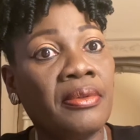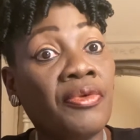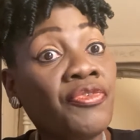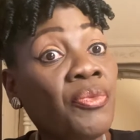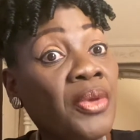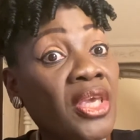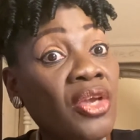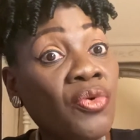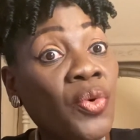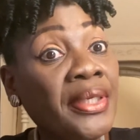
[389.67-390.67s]
from
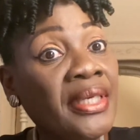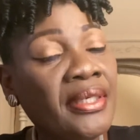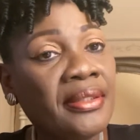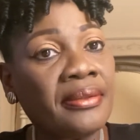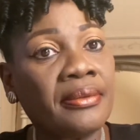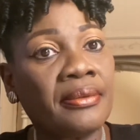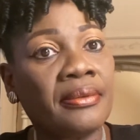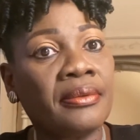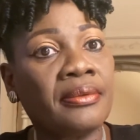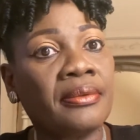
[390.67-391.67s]
here on in
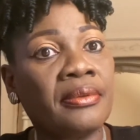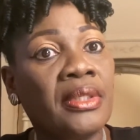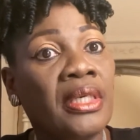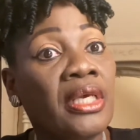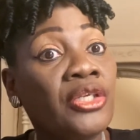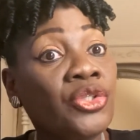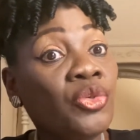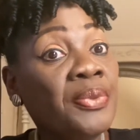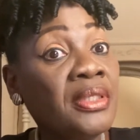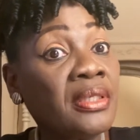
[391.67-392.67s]
is to
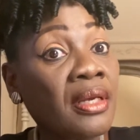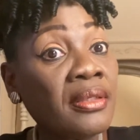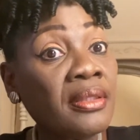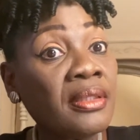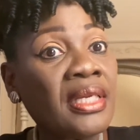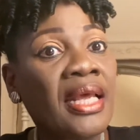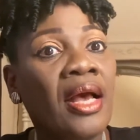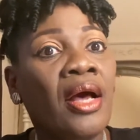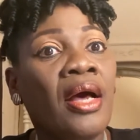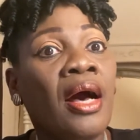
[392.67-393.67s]
be done
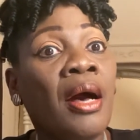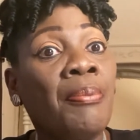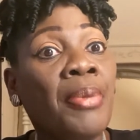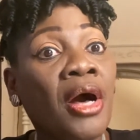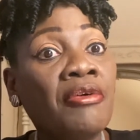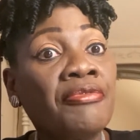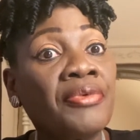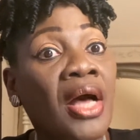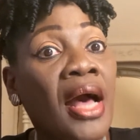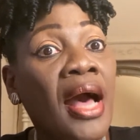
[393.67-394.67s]
above
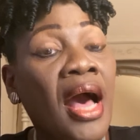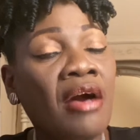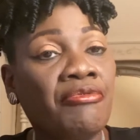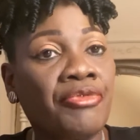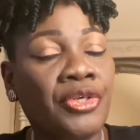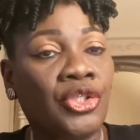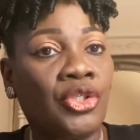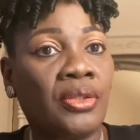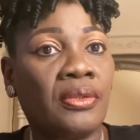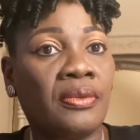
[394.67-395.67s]
average.